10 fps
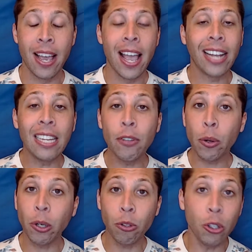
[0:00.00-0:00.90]
And even though
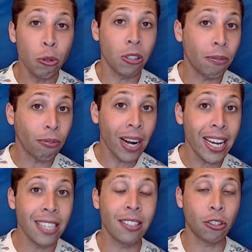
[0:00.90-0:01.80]
I don't use the
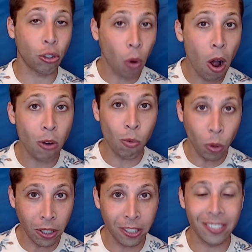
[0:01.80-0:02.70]
phrase strong
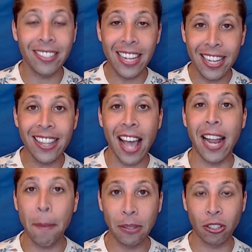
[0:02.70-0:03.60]
words in that
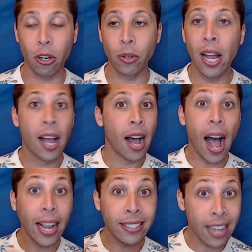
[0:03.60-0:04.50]
episode,
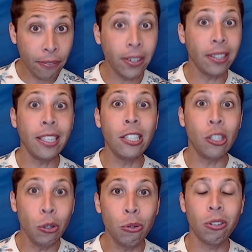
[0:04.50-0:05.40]
I definitely
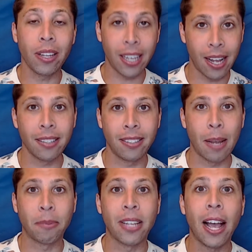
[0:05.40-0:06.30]
use the
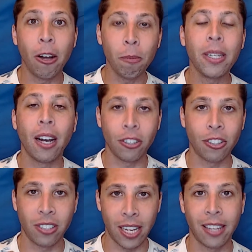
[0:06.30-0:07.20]
concept to help me
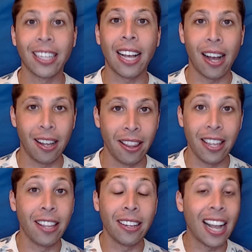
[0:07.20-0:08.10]
understand the, con
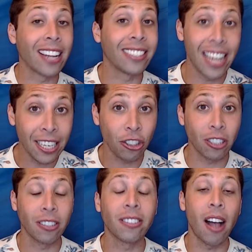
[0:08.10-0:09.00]
the
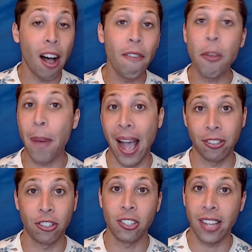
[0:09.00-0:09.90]
connotations of the
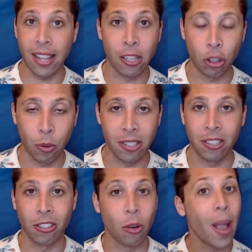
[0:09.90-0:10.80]
passages and the
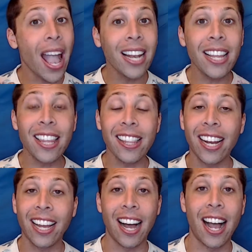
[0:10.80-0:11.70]
choices. So anything that
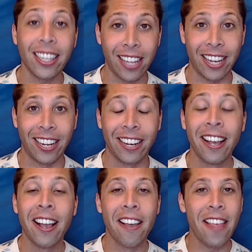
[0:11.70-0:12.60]
I highlighted
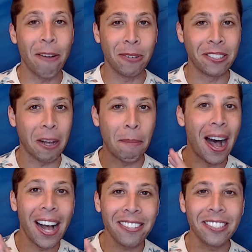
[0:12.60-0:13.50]
that was a
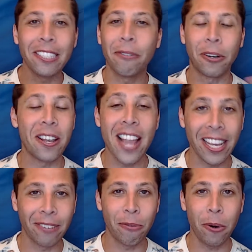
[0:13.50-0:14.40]
positive or a
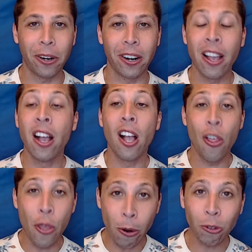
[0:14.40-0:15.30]
negative word,
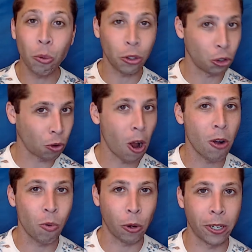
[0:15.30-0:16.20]
those were
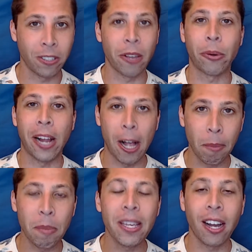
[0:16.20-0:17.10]
strong words that were
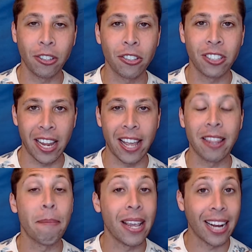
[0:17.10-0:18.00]
helping me understand
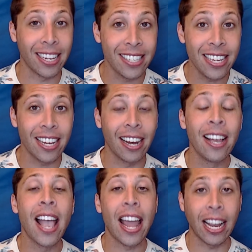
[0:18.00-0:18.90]
the main idea,
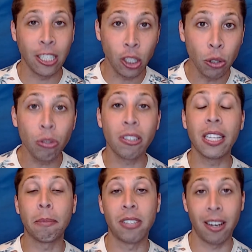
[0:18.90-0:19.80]
and I used
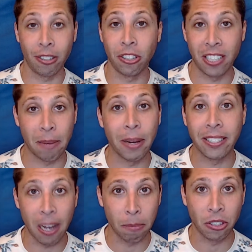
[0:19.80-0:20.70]
them to understand my
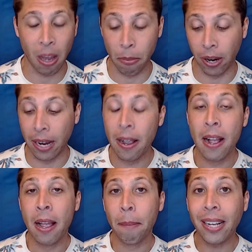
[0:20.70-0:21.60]
dumb summary.
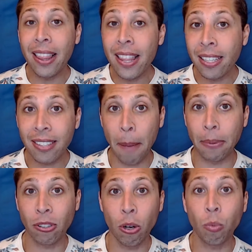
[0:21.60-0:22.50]
But in this
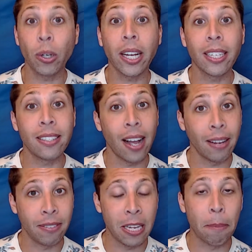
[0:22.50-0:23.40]
episode, we're going to
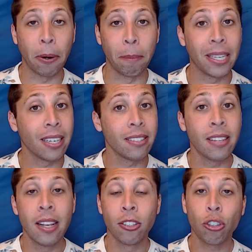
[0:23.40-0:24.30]
dive deeper because
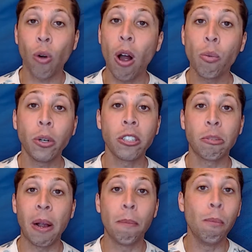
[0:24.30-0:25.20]
strong words are
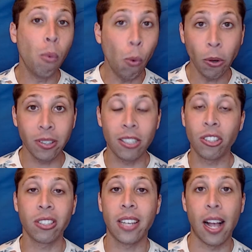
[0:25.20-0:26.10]
about more than
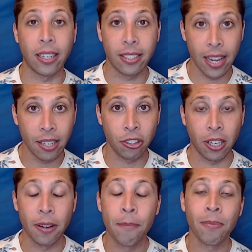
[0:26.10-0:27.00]
just
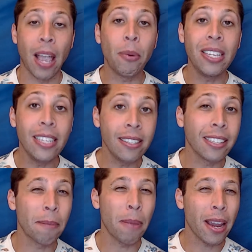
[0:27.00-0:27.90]
connotation, and we need to
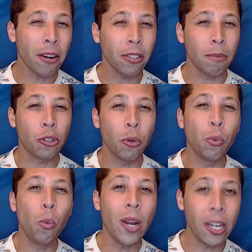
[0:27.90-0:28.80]
compare them to
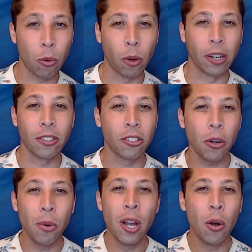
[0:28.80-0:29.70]
weak words.
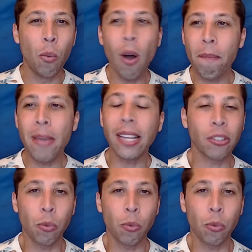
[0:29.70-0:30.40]
So what makes a